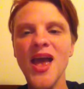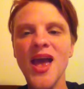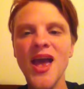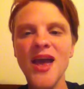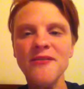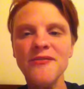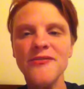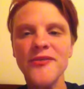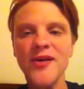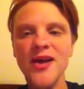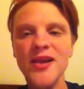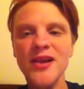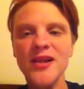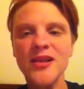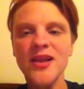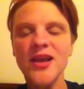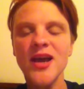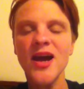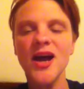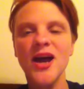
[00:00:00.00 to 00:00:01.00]
And
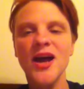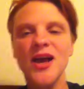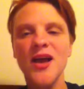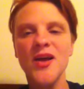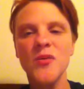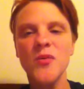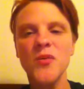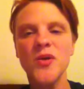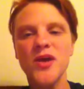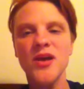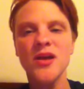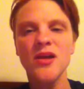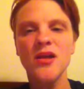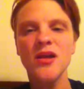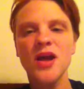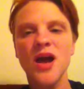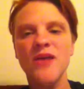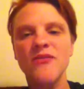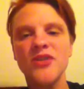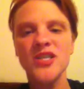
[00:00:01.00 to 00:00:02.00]
finally, I
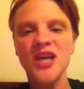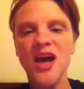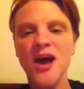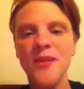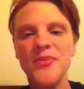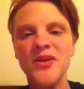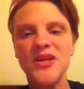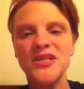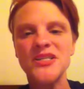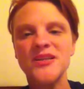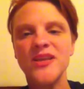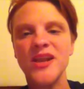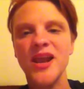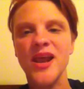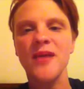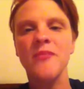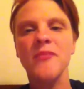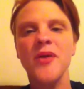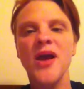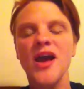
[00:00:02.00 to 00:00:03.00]
will cover topics that
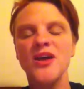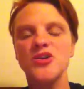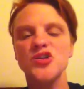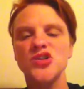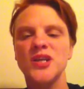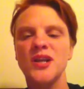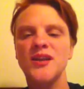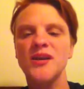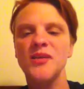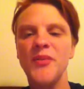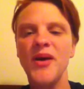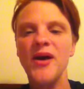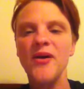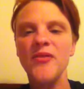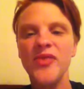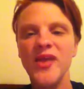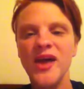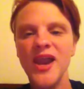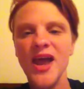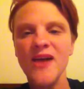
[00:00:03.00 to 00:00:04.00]
I am passionate
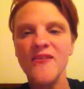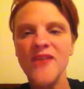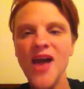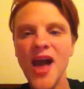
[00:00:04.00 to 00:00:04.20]
about that have